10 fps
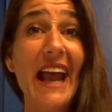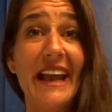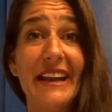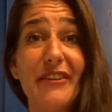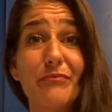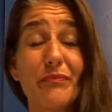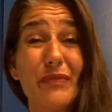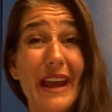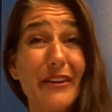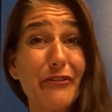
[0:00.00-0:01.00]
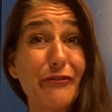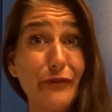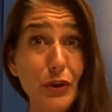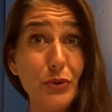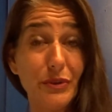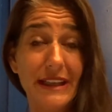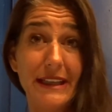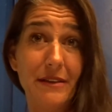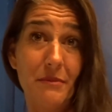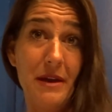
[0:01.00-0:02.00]
any like food
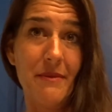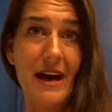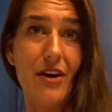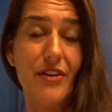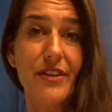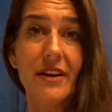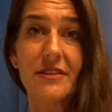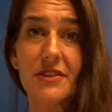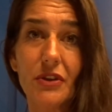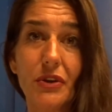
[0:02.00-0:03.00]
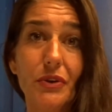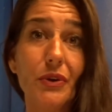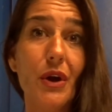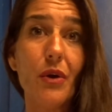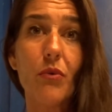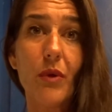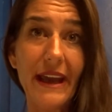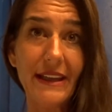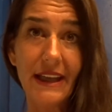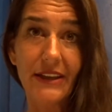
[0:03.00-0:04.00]
in my mouth until
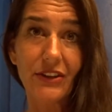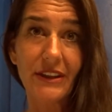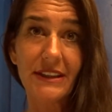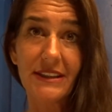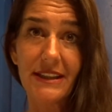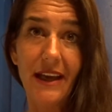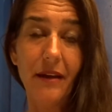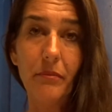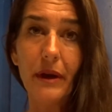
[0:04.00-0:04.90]
way later in the day.